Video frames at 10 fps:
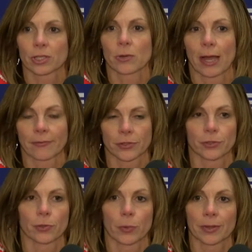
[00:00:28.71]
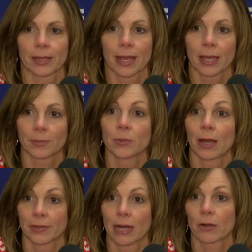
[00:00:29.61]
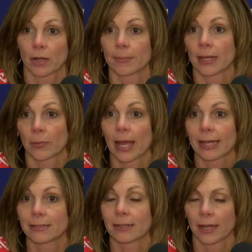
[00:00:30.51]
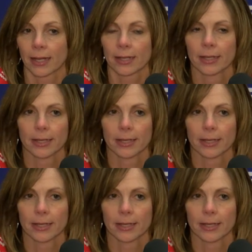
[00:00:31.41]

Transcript: that you have to do to win the game, you have an outcome like we had today.